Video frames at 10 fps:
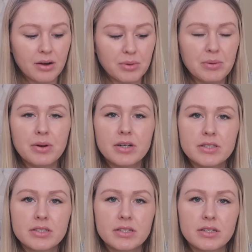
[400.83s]
We
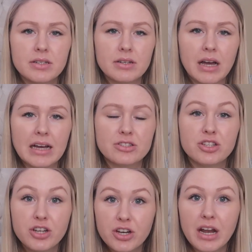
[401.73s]
weren't as
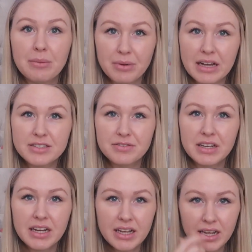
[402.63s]
good at
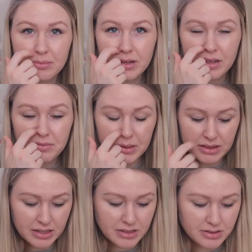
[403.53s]
breastfeeding, I believe, but
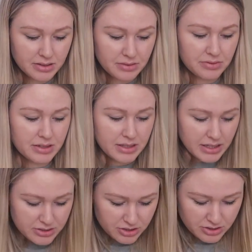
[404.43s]
this really,
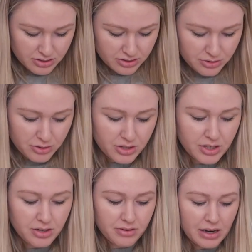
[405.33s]
it just, you
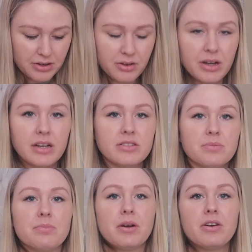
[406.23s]
hook it around you and
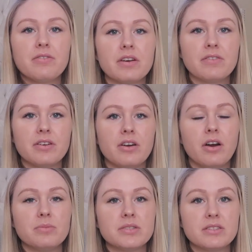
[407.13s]
it's perfect for your
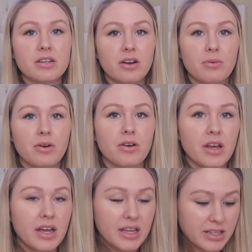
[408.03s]
arms to sit on while
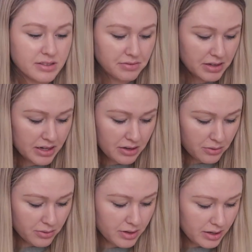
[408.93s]
he's feeding,
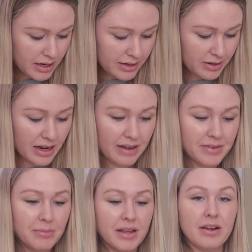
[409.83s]
or I could have
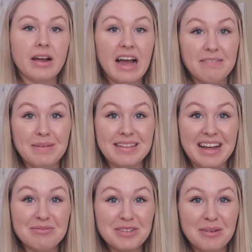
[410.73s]
him there, have my
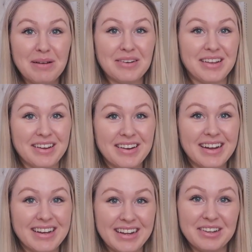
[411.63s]
laptop out here,
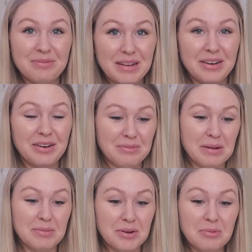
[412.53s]
and he could be on
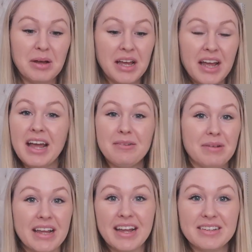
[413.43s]
my boob and
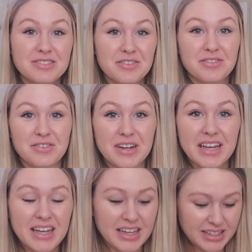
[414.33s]
my hands are
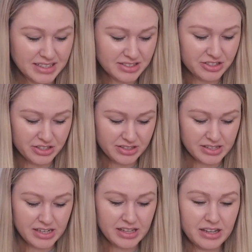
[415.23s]
free and he's just
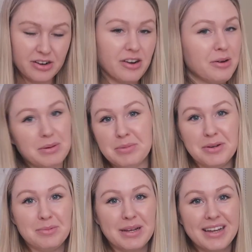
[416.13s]
sitting there on my
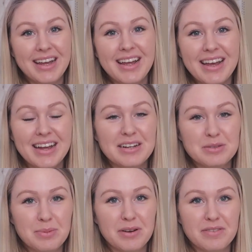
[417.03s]
boob, and
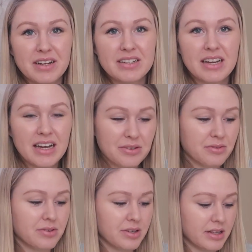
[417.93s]
it's perfect. I
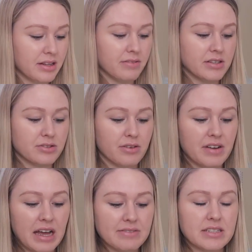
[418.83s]
really love this. So if
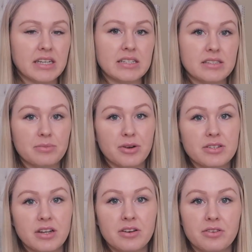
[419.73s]
I have to get some
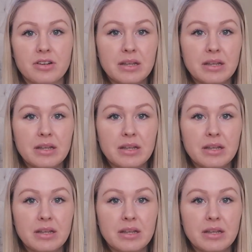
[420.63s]
work done or